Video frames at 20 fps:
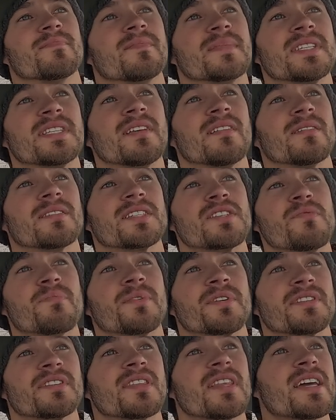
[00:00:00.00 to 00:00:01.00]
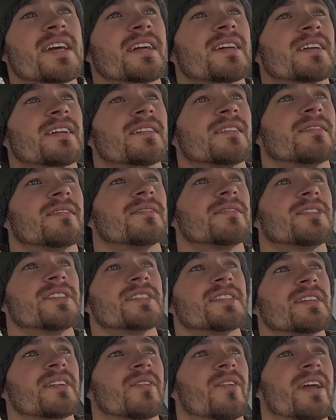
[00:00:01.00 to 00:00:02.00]
still super slick, which
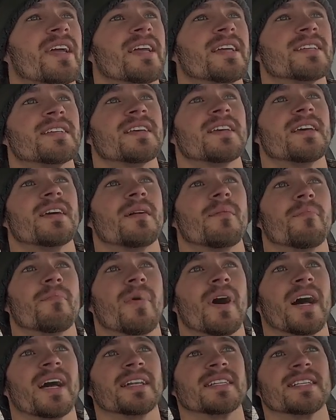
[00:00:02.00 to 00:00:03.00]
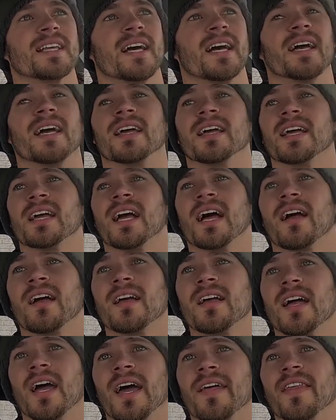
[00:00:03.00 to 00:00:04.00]
isn't great, but
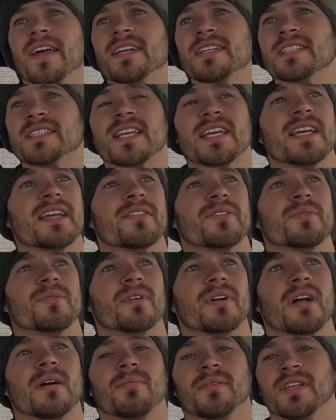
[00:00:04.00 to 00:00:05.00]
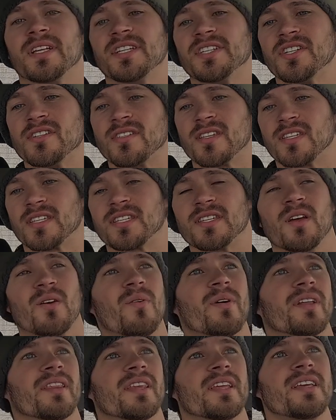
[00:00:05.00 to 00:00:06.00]
I'd like to take it through a couple inches of snow
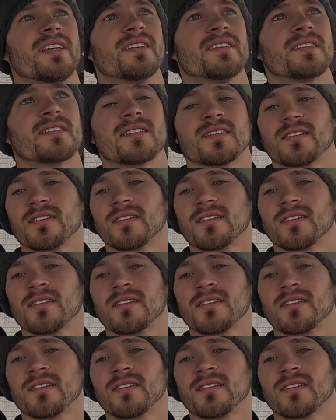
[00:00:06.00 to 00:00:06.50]
at least.